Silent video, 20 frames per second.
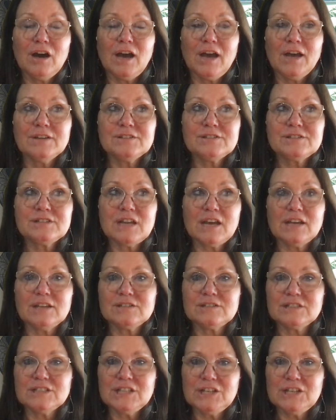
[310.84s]
as
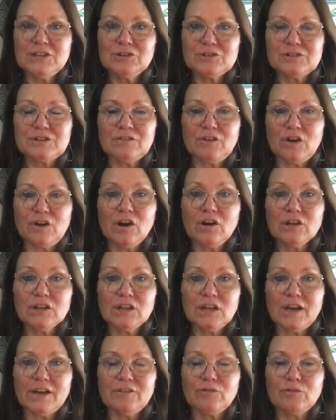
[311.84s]
leaders of our
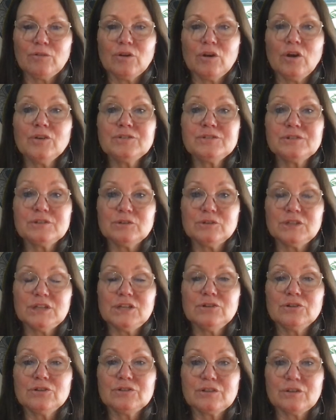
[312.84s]
life, we're also
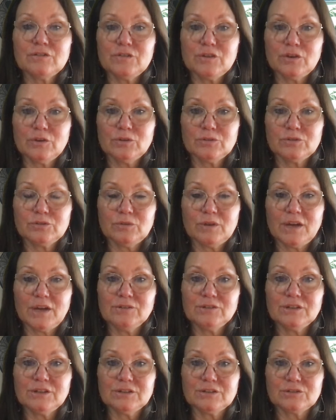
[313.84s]
leaders of those
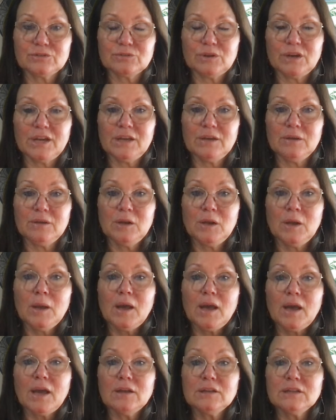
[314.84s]
around us, right?
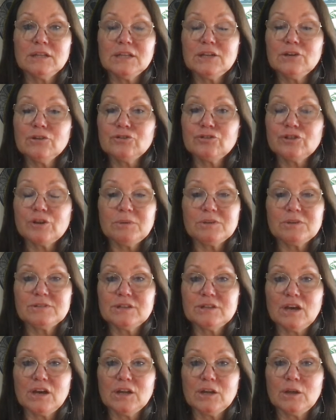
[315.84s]
And leadership is
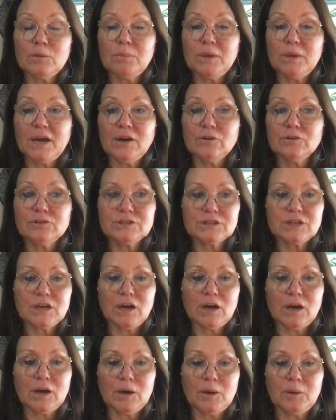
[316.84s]
not about
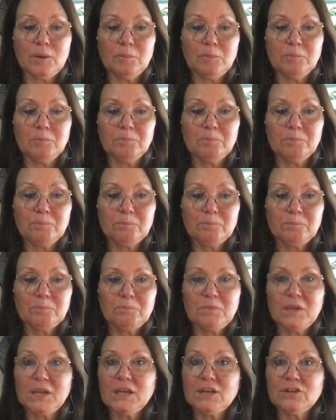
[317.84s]

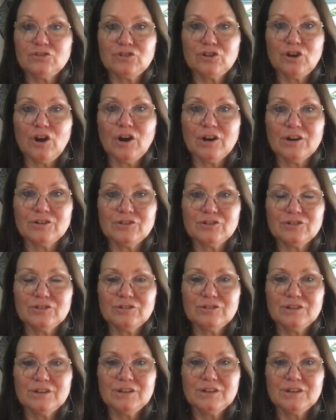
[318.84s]
being in charge